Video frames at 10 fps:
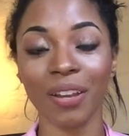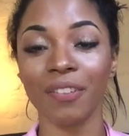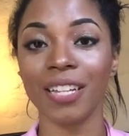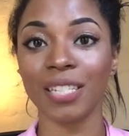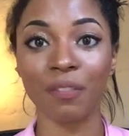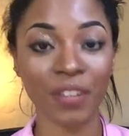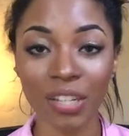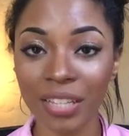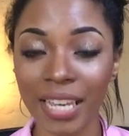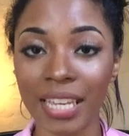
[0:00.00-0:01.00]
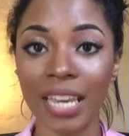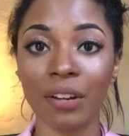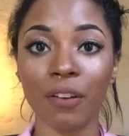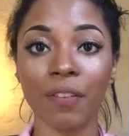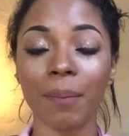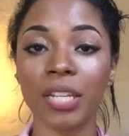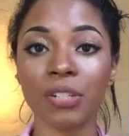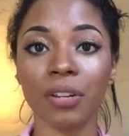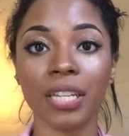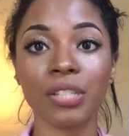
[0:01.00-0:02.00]
or if I just feel like it or if I'm
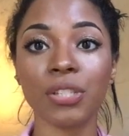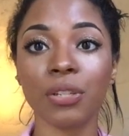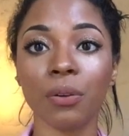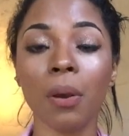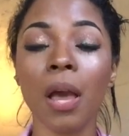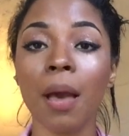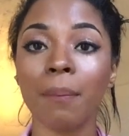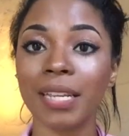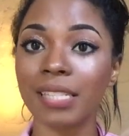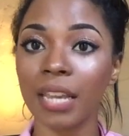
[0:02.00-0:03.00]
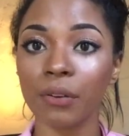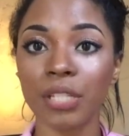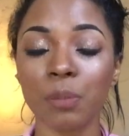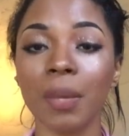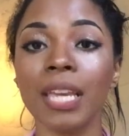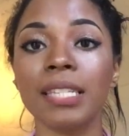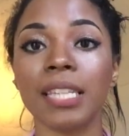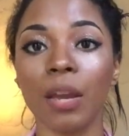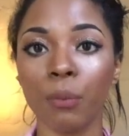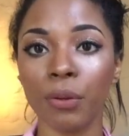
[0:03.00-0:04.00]
entering into my sacred space,
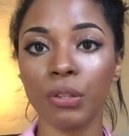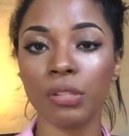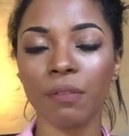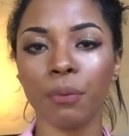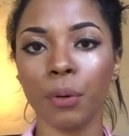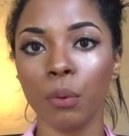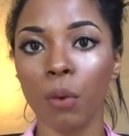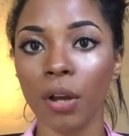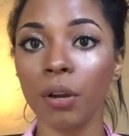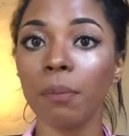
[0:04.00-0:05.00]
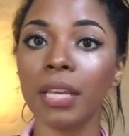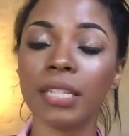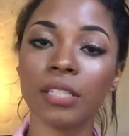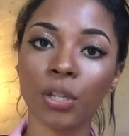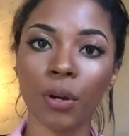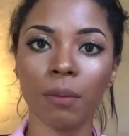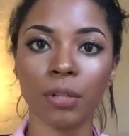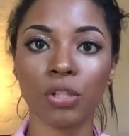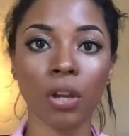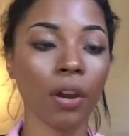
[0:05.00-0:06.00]
I will use the Florida water because it's already
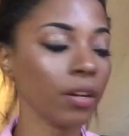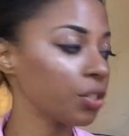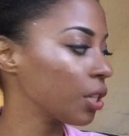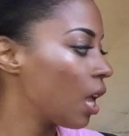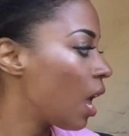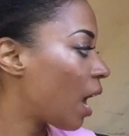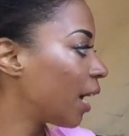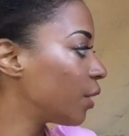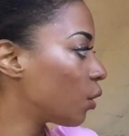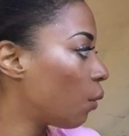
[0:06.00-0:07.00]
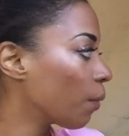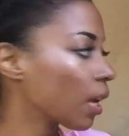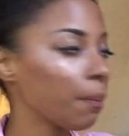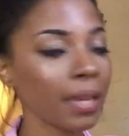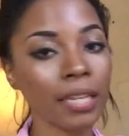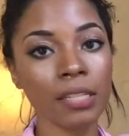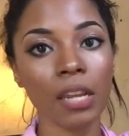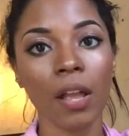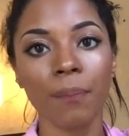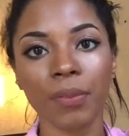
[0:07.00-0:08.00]
been charged. I don't recommend,
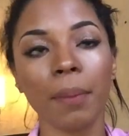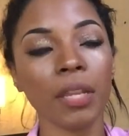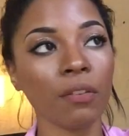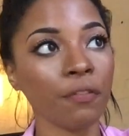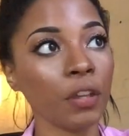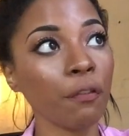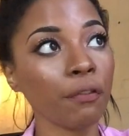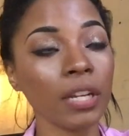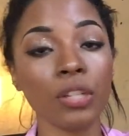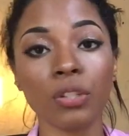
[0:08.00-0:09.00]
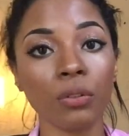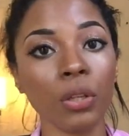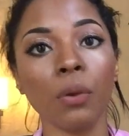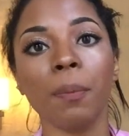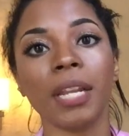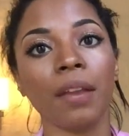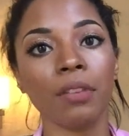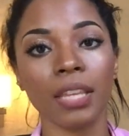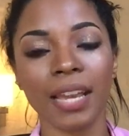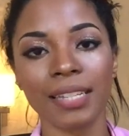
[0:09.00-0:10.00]
I mean, feel free to do you, but
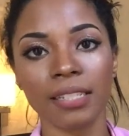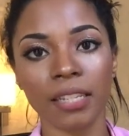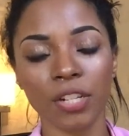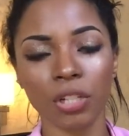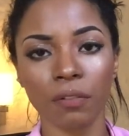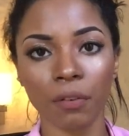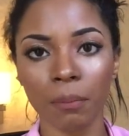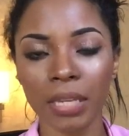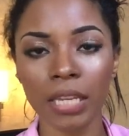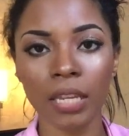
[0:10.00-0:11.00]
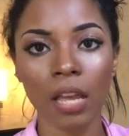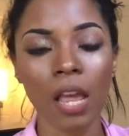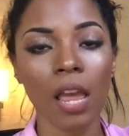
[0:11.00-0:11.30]
everything has intention for me.